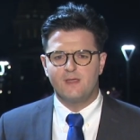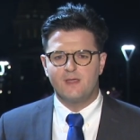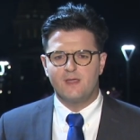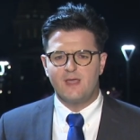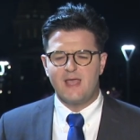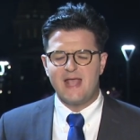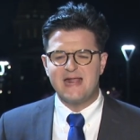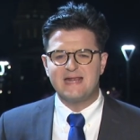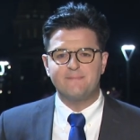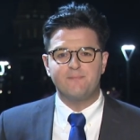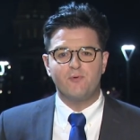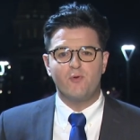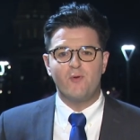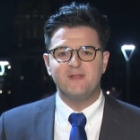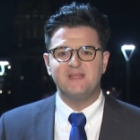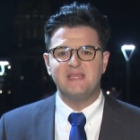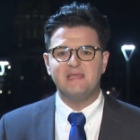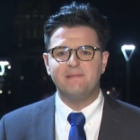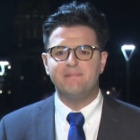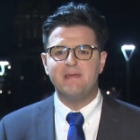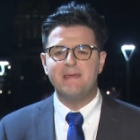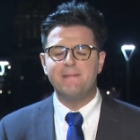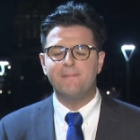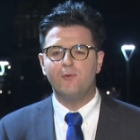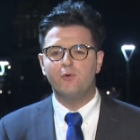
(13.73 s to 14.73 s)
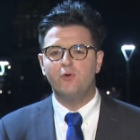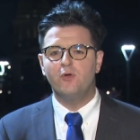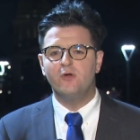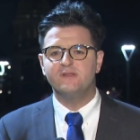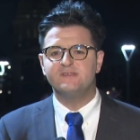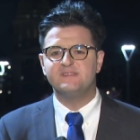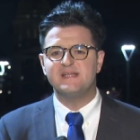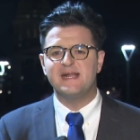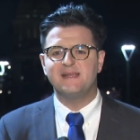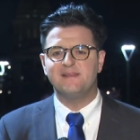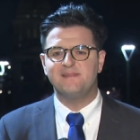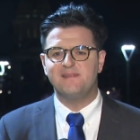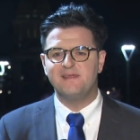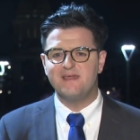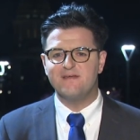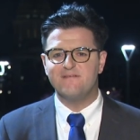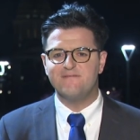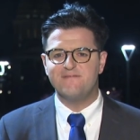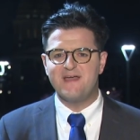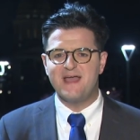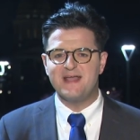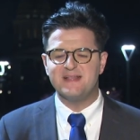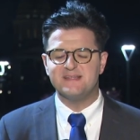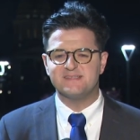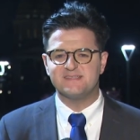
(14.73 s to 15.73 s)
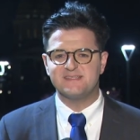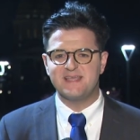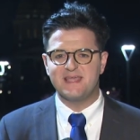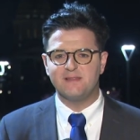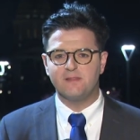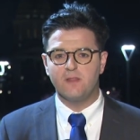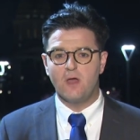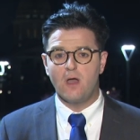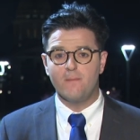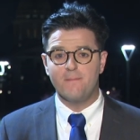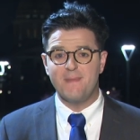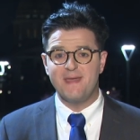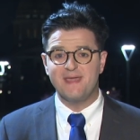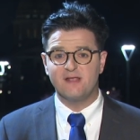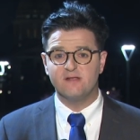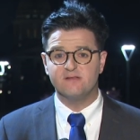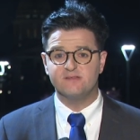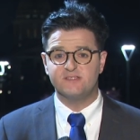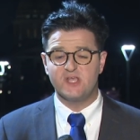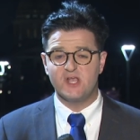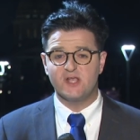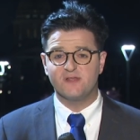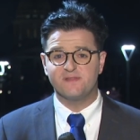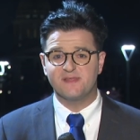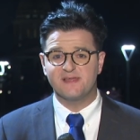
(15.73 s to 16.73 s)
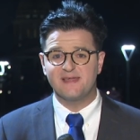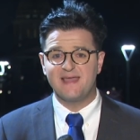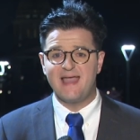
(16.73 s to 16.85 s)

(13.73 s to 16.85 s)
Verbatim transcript: Annabelle Wendy, people who attended the event say lawmakers here at the